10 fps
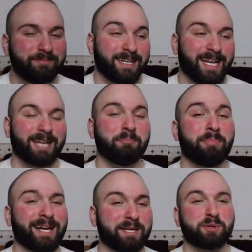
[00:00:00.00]
They get in
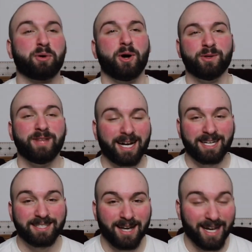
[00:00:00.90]
bed because they're old, not
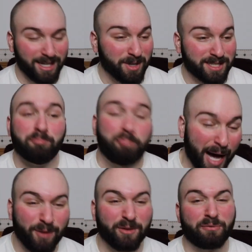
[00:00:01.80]
because he wants to
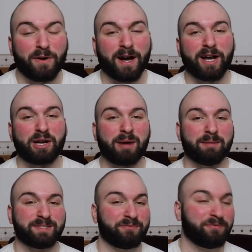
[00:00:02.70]
pound the fuck out of your
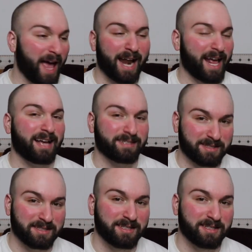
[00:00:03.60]
mom's fat ass.